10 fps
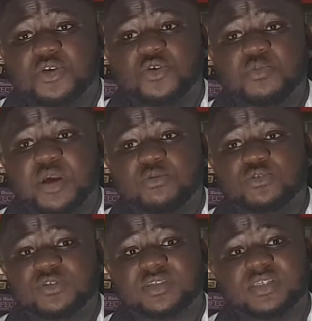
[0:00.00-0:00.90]
you'll be able
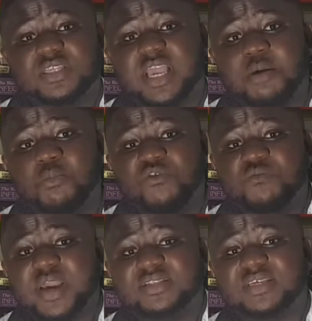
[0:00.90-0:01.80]
to see their
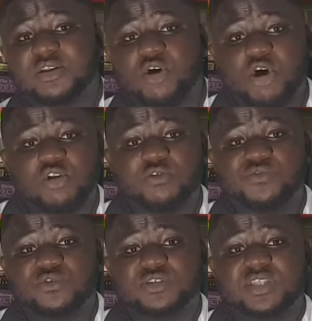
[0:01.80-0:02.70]
movement and all of
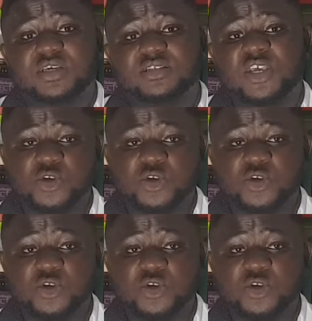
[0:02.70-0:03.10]
those things.